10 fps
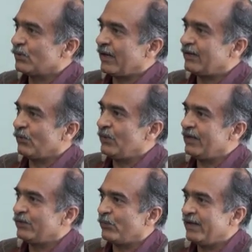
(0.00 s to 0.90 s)
to get
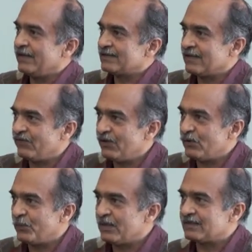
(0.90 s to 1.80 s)
only
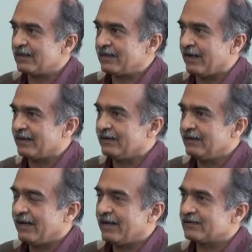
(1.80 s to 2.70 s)
27 rupees a
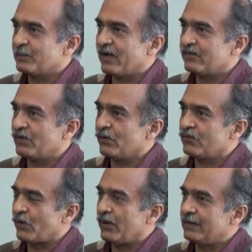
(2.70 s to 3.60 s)
ton as by way
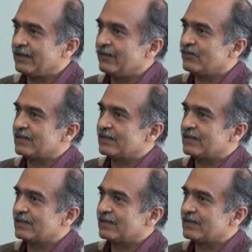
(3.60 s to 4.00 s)
of royalty,